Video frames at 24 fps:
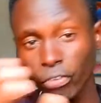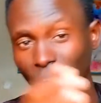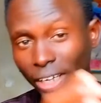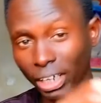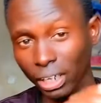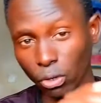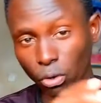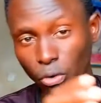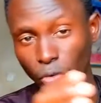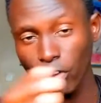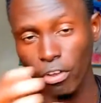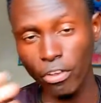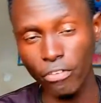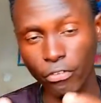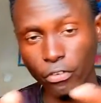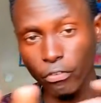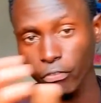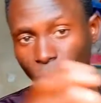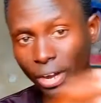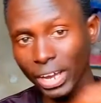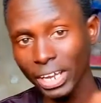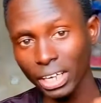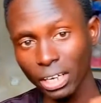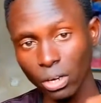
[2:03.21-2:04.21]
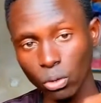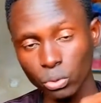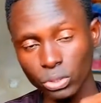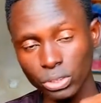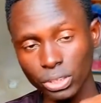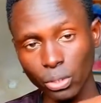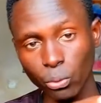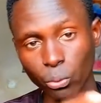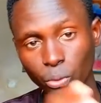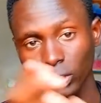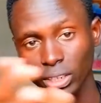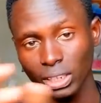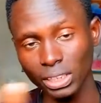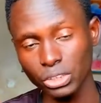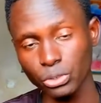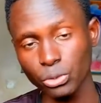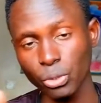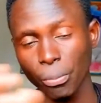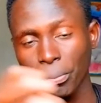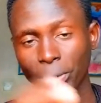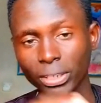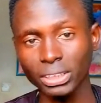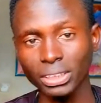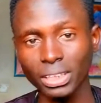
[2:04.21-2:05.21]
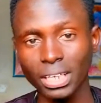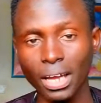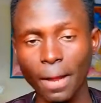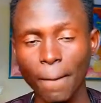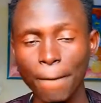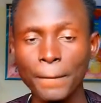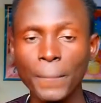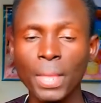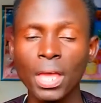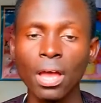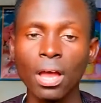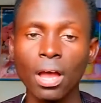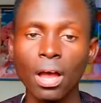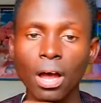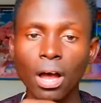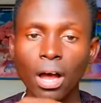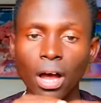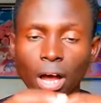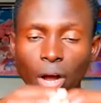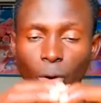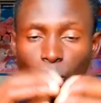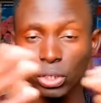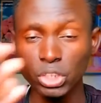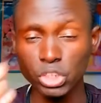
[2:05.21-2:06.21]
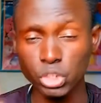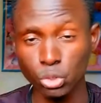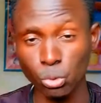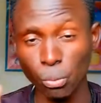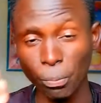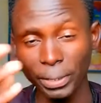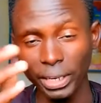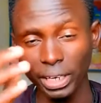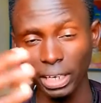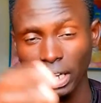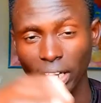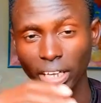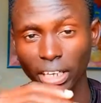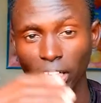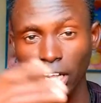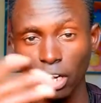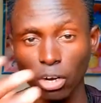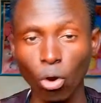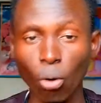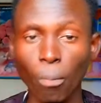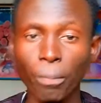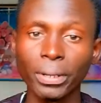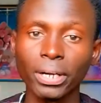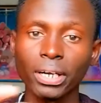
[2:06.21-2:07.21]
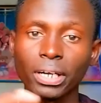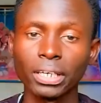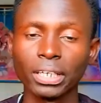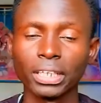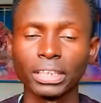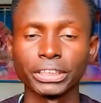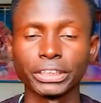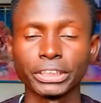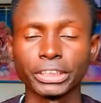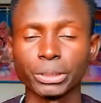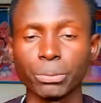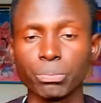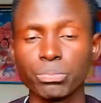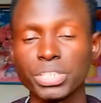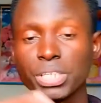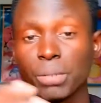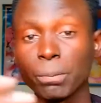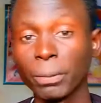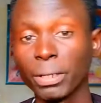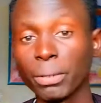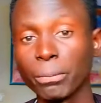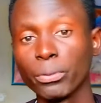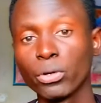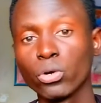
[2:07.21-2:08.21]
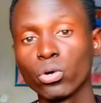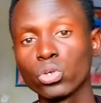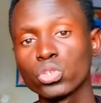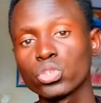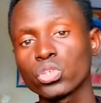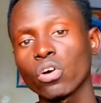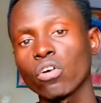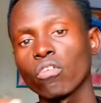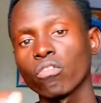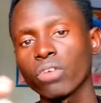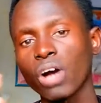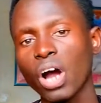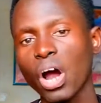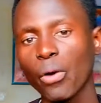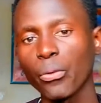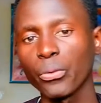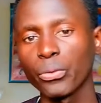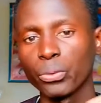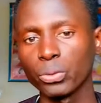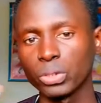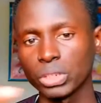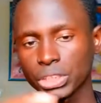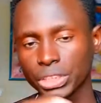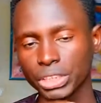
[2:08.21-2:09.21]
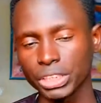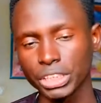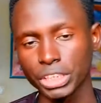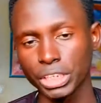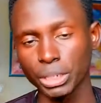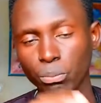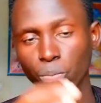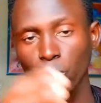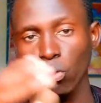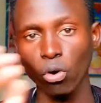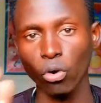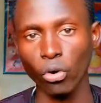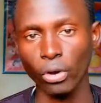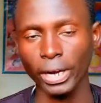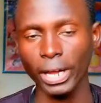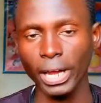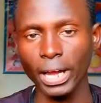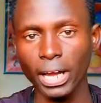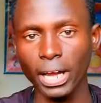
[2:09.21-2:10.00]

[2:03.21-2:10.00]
you find out that your partner wants to be in an open relationship simply because of how you treat him or